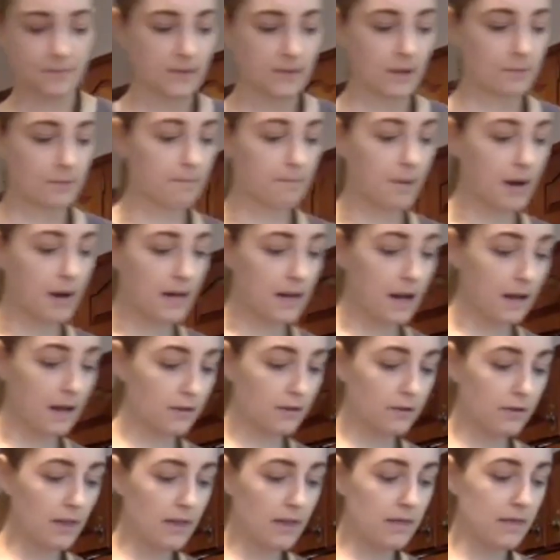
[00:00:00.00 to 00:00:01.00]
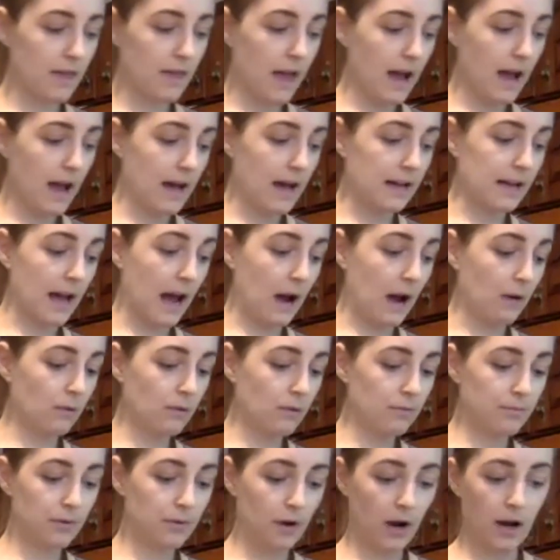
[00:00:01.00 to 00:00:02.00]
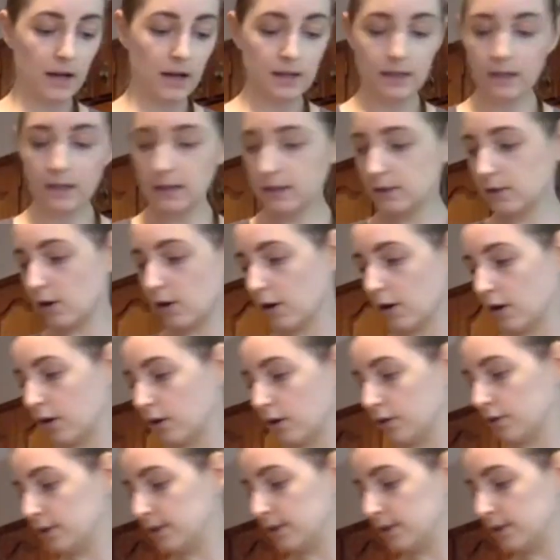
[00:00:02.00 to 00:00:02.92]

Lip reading: But other than that, our products are